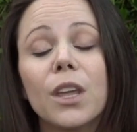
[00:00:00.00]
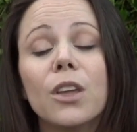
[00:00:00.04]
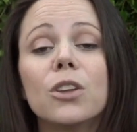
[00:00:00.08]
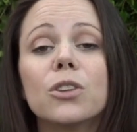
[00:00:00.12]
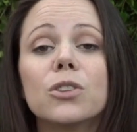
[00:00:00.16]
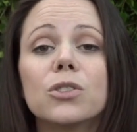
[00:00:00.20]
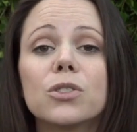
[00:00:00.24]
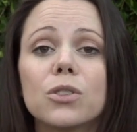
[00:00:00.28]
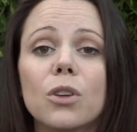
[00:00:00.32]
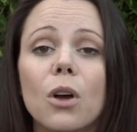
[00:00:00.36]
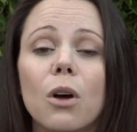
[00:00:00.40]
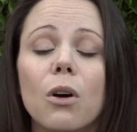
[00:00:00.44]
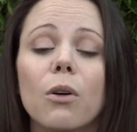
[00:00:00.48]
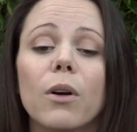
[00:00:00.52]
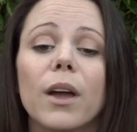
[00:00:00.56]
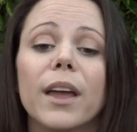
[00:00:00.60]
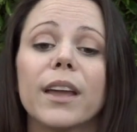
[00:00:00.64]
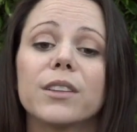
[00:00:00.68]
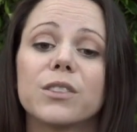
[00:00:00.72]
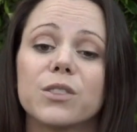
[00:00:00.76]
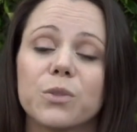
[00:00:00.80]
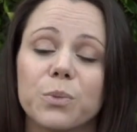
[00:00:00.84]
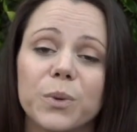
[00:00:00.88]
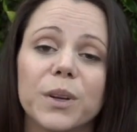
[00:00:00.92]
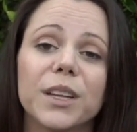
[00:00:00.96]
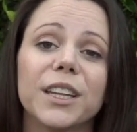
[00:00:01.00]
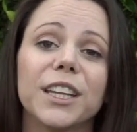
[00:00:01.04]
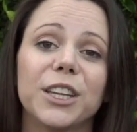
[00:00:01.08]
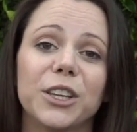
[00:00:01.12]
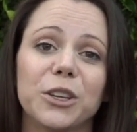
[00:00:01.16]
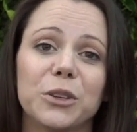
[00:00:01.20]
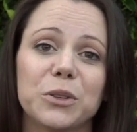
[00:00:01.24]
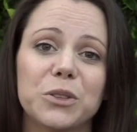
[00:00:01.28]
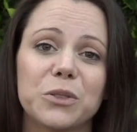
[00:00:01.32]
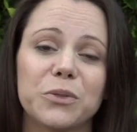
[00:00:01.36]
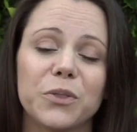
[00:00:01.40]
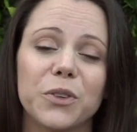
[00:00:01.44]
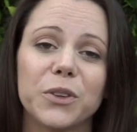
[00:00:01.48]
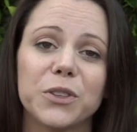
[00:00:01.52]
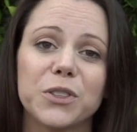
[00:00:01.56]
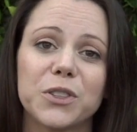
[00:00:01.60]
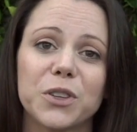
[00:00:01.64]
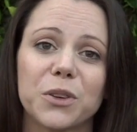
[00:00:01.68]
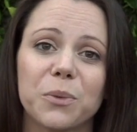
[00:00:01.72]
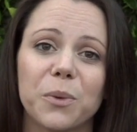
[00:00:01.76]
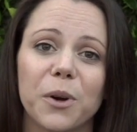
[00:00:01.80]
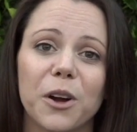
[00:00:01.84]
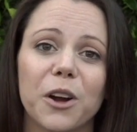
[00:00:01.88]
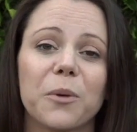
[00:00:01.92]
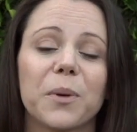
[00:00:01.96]
So it's really useful to
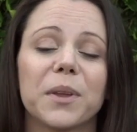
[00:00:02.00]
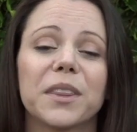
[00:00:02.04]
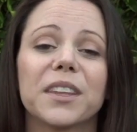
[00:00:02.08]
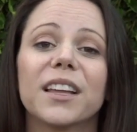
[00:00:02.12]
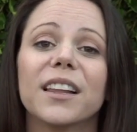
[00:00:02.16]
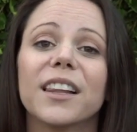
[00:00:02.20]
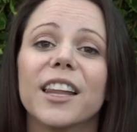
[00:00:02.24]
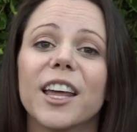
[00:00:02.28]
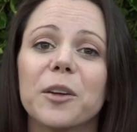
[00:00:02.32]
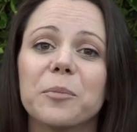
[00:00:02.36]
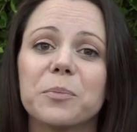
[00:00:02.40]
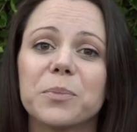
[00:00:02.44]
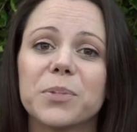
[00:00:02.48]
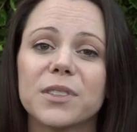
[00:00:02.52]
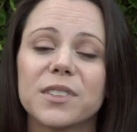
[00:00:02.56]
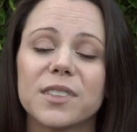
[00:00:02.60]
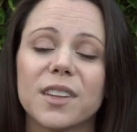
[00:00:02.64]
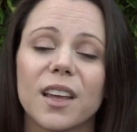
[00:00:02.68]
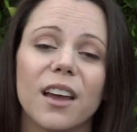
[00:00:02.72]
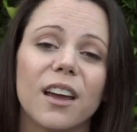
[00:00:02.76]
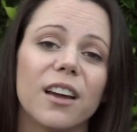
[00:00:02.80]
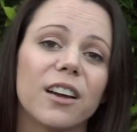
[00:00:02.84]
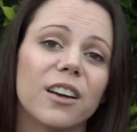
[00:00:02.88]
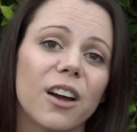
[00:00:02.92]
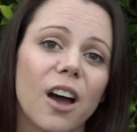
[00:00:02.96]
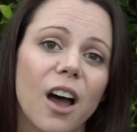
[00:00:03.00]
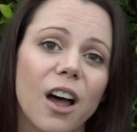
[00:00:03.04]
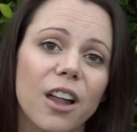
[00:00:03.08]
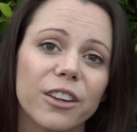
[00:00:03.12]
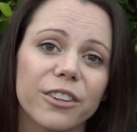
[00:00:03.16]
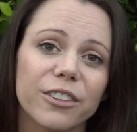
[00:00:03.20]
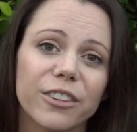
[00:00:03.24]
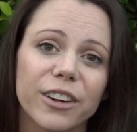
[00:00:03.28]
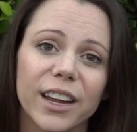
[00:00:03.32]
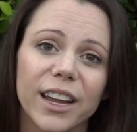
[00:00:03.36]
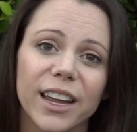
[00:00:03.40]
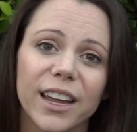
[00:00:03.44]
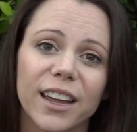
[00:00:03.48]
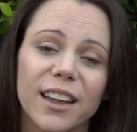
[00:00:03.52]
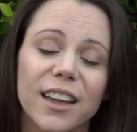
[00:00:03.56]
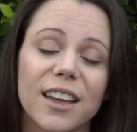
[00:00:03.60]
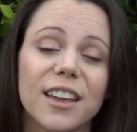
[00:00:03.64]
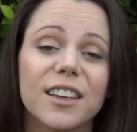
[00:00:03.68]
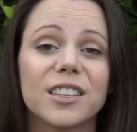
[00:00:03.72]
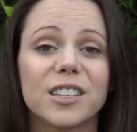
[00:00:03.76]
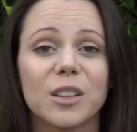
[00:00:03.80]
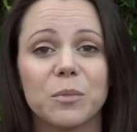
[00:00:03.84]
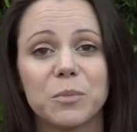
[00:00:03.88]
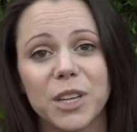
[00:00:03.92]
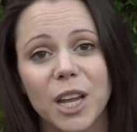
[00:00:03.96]
work with clips, coloring.
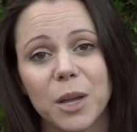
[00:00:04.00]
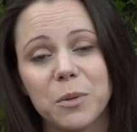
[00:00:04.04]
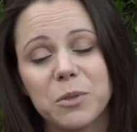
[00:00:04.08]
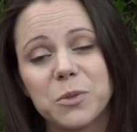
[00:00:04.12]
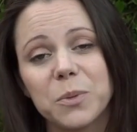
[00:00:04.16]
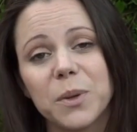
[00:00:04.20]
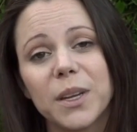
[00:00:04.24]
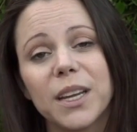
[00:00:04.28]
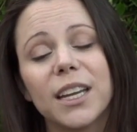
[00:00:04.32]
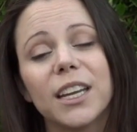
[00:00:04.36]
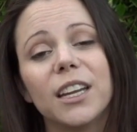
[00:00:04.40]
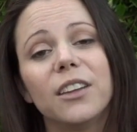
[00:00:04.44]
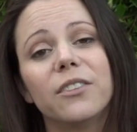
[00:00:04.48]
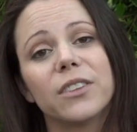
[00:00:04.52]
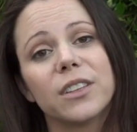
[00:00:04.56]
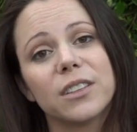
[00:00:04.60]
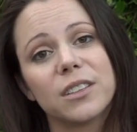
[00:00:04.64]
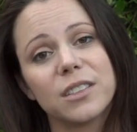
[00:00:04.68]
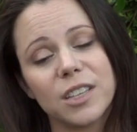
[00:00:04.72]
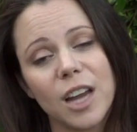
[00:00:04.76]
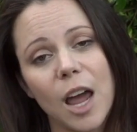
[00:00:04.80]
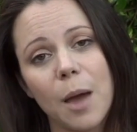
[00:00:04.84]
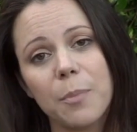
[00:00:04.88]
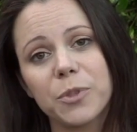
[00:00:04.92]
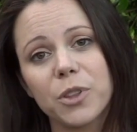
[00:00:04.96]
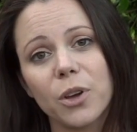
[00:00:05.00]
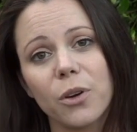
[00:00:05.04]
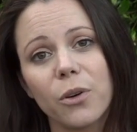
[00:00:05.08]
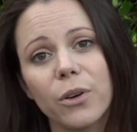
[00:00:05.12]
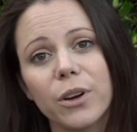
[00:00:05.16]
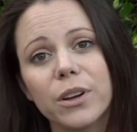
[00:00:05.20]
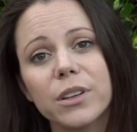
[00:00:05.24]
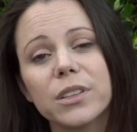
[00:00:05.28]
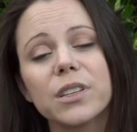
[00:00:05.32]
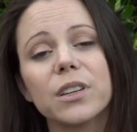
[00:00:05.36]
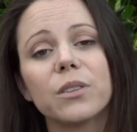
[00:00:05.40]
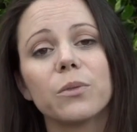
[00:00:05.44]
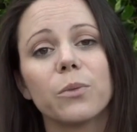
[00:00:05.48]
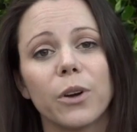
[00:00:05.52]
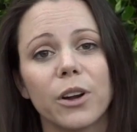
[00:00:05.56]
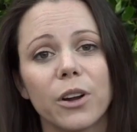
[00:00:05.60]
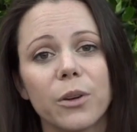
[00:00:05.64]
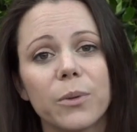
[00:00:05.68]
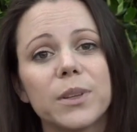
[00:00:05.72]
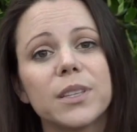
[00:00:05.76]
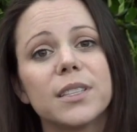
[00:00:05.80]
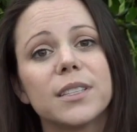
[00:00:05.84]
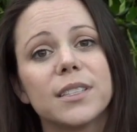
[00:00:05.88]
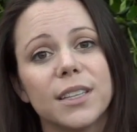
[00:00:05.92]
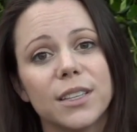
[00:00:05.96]
Sometimes we can even stop the horse and work
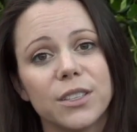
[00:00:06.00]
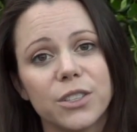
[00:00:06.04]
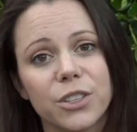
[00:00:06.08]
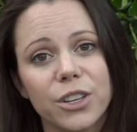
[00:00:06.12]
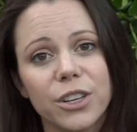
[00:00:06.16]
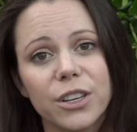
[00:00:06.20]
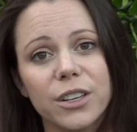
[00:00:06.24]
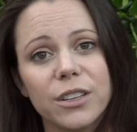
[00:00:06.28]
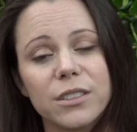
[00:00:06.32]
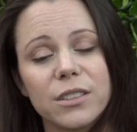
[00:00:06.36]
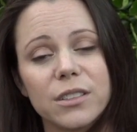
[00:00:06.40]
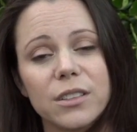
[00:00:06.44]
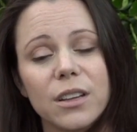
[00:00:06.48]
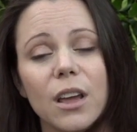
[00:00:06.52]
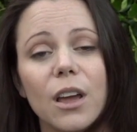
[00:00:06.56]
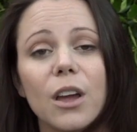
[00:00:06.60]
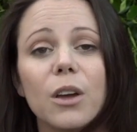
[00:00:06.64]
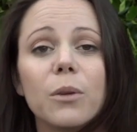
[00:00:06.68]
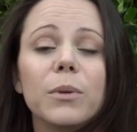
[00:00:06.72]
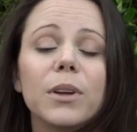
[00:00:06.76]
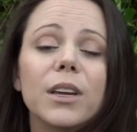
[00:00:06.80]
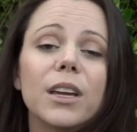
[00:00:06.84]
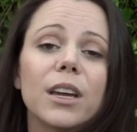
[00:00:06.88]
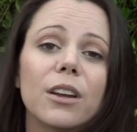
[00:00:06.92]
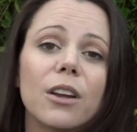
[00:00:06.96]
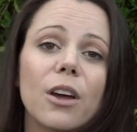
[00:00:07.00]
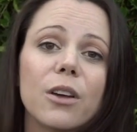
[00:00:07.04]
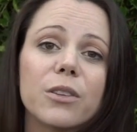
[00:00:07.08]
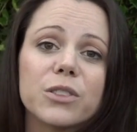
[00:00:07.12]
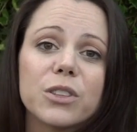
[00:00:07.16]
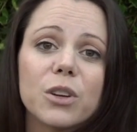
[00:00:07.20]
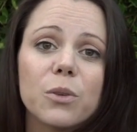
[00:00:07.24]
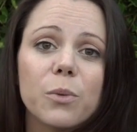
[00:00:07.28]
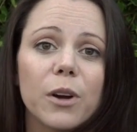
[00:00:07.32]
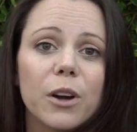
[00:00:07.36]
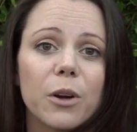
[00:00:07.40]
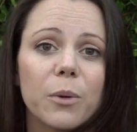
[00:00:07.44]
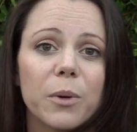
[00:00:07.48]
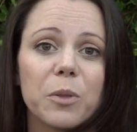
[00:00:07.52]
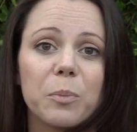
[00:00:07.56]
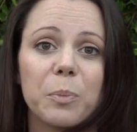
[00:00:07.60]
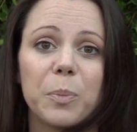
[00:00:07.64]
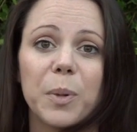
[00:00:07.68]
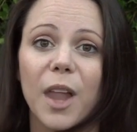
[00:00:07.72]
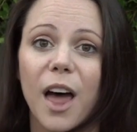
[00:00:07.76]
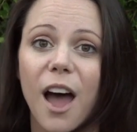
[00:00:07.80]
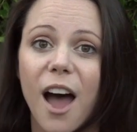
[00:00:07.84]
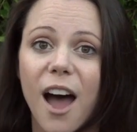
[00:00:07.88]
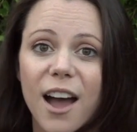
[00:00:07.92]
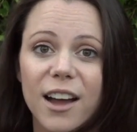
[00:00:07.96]
with scissors. We can also work with
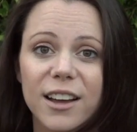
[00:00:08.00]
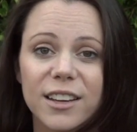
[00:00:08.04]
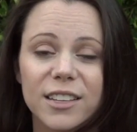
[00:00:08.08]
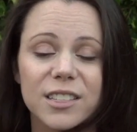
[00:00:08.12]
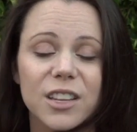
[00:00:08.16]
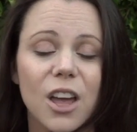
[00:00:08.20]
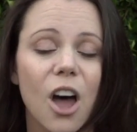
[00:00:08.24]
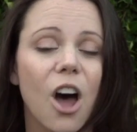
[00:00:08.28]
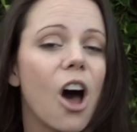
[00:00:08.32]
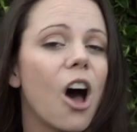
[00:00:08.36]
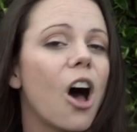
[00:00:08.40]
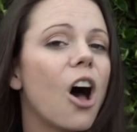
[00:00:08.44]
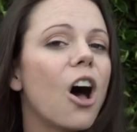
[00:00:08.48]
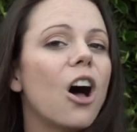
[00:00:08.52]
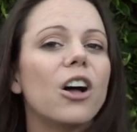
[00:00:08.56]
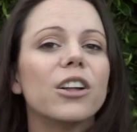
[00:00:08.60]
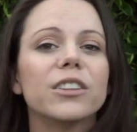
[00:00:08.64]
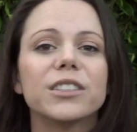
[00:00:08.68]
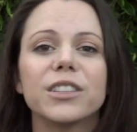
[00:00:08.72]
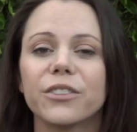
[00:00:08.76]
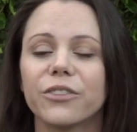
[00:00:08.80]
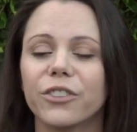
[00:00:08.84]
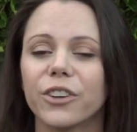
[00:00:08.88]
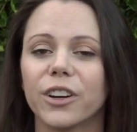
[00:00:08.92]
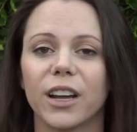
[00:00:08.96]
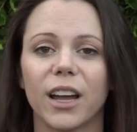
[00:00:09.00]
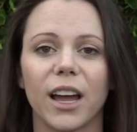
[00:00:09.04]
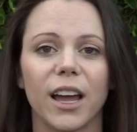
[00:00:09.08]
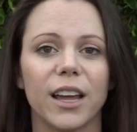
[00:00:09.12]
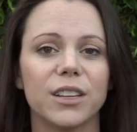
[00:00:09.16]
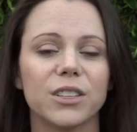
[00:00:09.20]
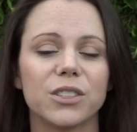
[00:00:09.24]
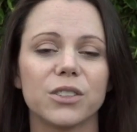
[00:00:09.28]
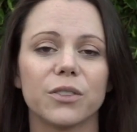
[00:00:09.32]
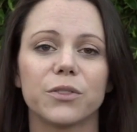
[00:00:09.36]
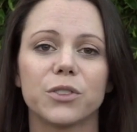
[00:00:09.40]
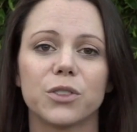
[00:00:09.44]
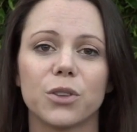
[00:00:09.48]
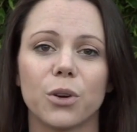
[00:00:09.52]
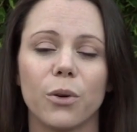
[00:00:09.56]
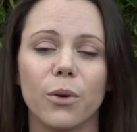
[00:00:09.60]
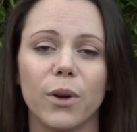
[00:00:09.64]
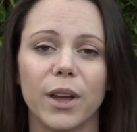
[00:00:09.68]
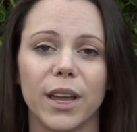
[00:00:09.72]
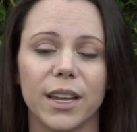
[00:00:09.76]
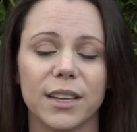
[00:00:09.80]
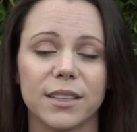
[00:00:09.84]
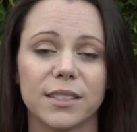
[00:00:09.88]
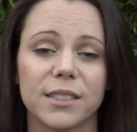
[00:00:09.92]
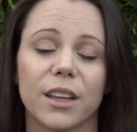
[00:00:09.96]
blocks, all different kinds of
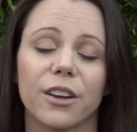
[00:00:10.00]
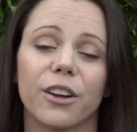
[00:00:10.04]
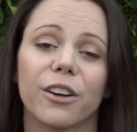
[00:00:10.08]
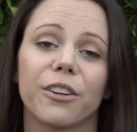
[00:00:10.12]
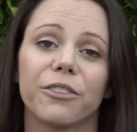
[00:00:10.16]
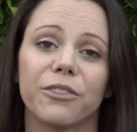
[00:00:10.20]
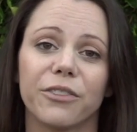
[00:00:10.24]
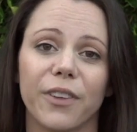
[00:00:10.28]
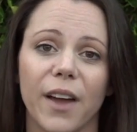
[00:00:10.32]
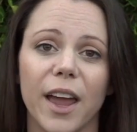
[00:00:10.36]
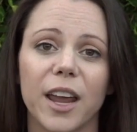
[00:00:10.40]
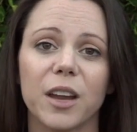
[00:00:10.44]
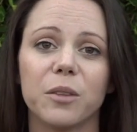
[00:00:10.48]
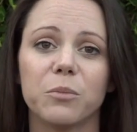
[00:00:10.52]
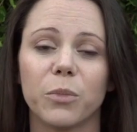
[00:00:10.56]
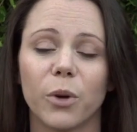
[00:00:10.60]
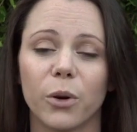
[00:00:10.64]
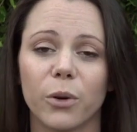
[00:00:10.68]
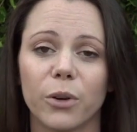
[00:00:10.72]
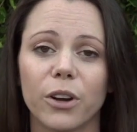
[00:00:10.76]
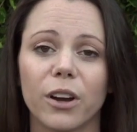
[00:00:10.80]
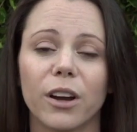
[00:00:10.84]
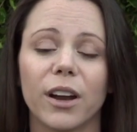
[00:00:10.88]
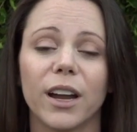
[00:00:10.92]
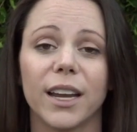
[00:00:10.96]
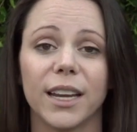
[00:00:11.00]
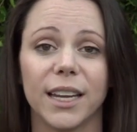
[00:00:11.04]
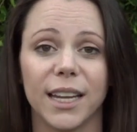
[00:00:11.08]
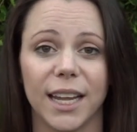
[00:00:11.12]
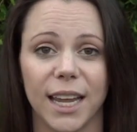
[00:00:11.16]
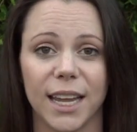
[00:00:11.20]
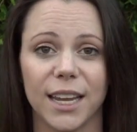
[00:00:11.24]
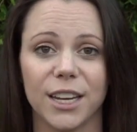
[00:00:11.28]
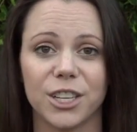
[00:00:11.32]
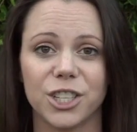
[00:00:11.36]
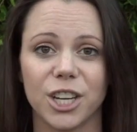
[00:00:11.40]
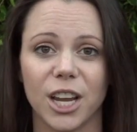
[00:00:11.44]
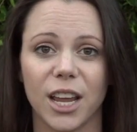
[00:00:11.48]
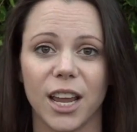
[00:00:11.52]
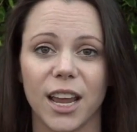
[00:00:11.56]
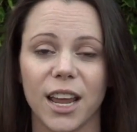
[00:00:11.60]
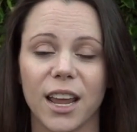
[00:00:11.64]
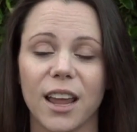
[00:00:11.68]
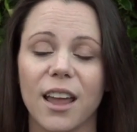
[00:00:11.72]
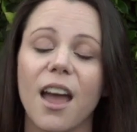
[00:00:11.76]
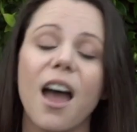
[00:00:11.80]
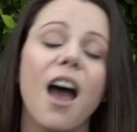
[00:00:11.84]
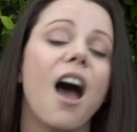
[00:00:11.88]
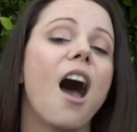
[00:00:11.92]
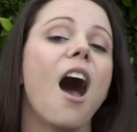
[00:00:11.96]
toys that are fine motor engaging